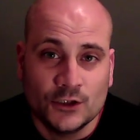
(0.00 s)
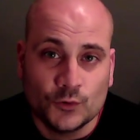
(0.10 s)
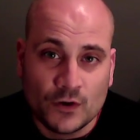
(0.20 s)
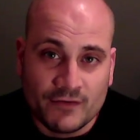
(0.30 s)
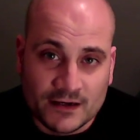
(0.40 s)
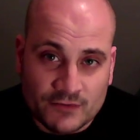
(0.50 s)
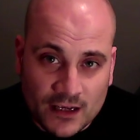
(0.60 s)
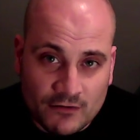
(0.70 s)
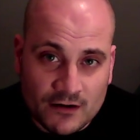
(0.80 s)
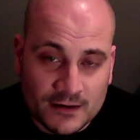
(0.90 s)
We've had
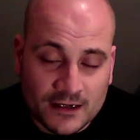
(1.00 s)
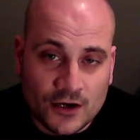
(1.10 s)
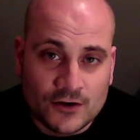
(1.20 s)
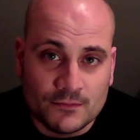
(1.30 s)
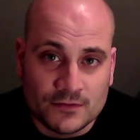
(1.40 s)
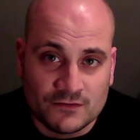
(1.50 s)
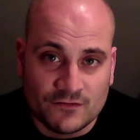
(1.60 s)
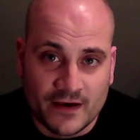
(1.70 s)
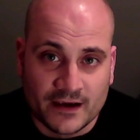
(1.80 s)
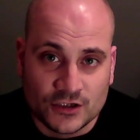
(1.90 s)
incredibly low numbers of
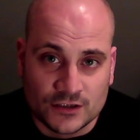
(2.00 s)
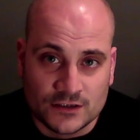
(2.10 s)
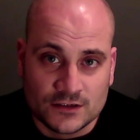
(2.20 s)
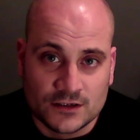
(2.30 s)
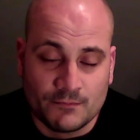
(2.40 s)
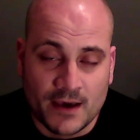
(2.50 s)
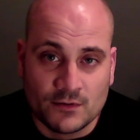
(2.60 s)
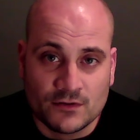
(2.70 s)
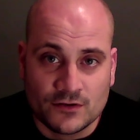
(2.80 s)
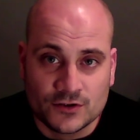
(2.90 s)
infections compared
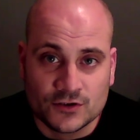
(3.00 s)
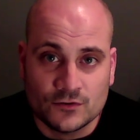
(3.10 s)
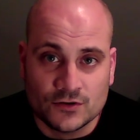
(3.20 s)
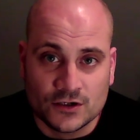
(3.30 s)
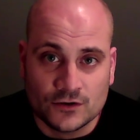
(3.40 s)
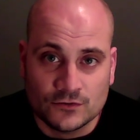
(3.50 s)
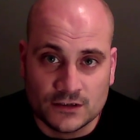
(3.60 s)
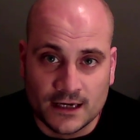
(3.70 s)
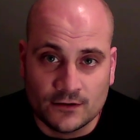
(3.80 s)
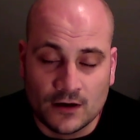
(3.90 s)
with other schools in
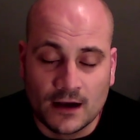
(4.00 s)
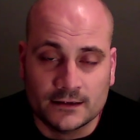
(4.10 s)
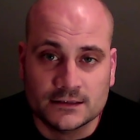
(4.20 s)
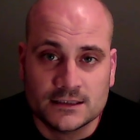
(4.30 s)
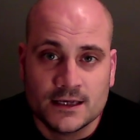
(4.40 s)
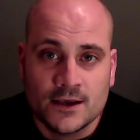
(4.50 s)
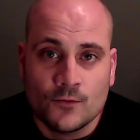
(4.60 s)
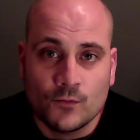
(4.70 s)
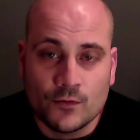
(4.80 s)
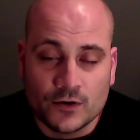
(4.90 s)
Calderdale, and
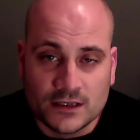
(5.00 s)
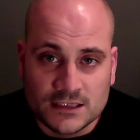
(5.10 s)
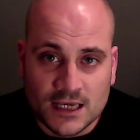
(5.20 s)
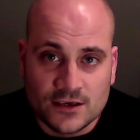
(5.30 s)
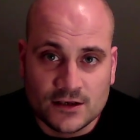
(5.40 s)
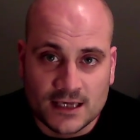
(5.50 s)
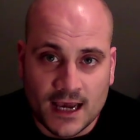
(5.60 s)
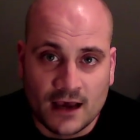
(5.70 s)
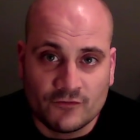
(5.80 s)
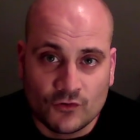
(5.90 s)
we will continue to
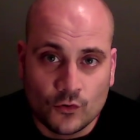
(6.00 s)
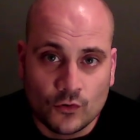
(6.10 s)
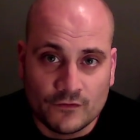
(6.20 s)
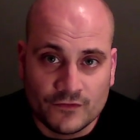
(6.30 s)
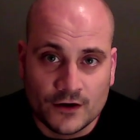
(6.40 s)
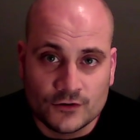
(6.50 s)
have all of those